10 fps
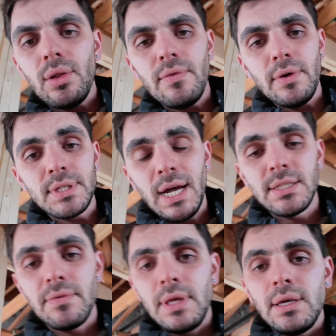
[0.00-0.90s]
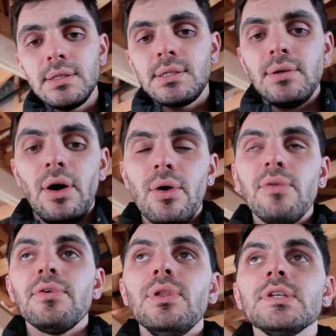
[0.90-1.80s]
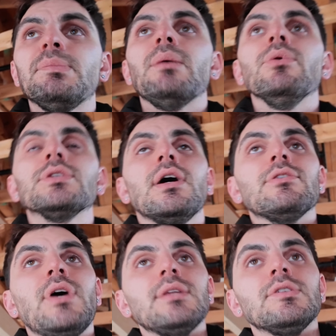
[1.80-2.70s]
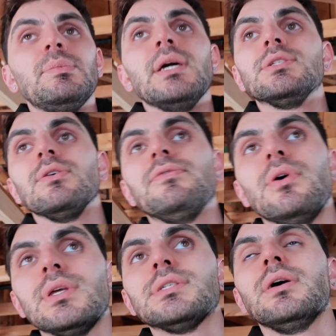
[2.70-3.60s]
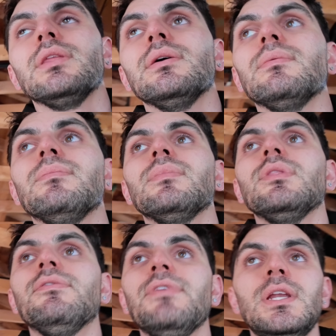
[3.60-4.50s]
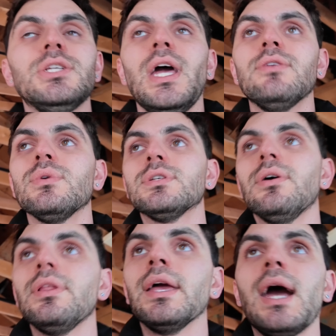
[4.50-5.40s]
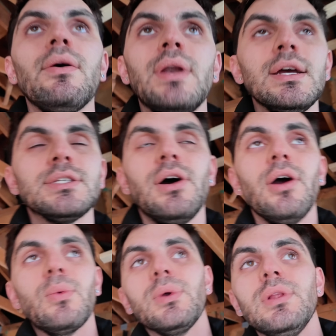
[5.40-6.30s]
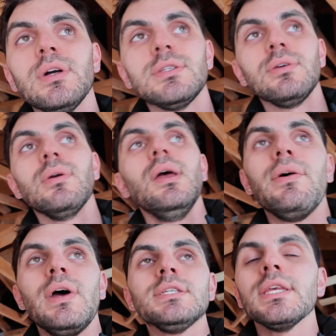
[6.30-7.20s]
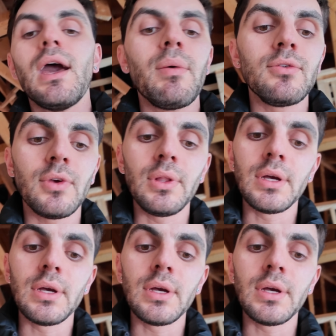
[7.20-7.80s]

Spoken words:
All of those kinds of things are overlooked by most contractors because they're focused on the finished end result, like how nice the hardwood looks or how nice the cabinetry